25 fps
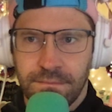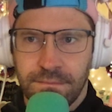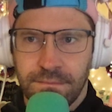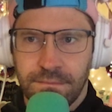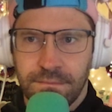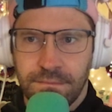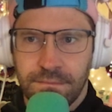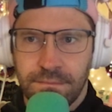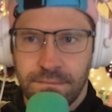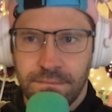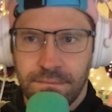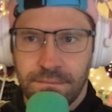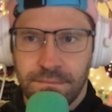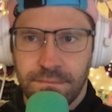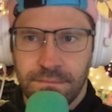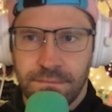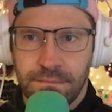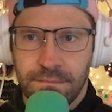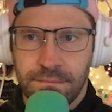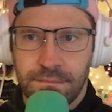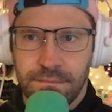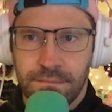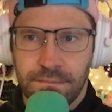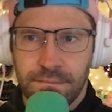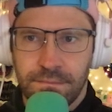
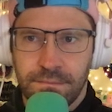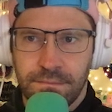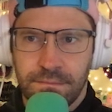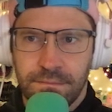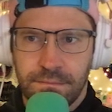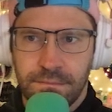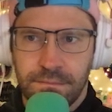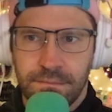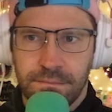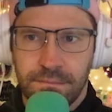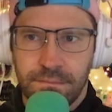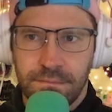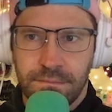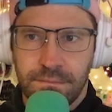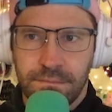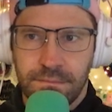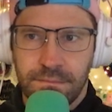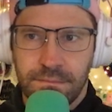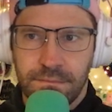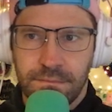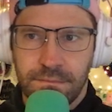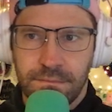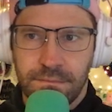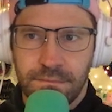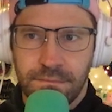
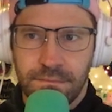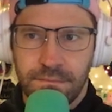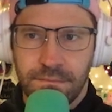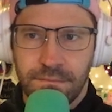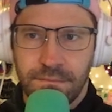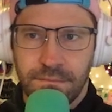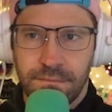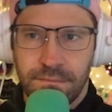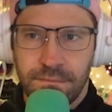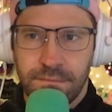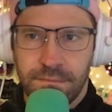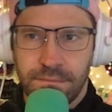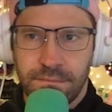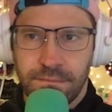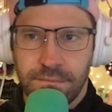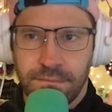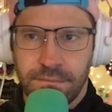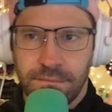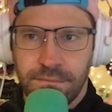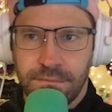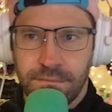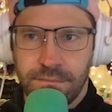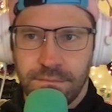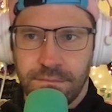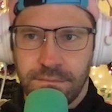
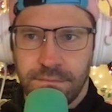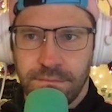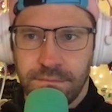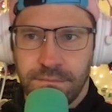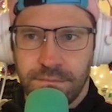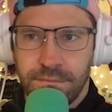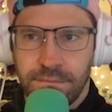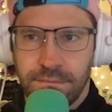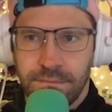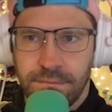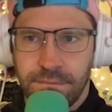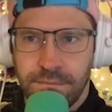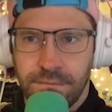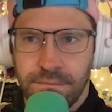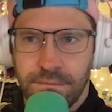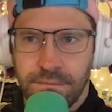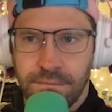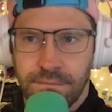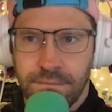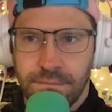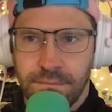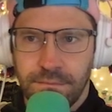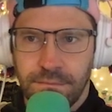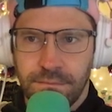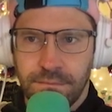
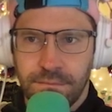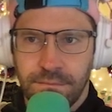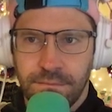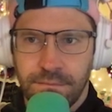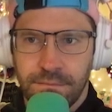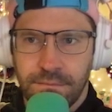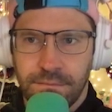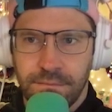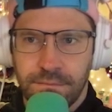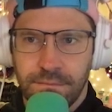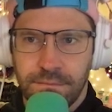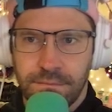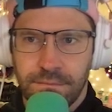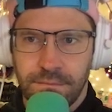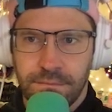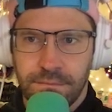(not speaking)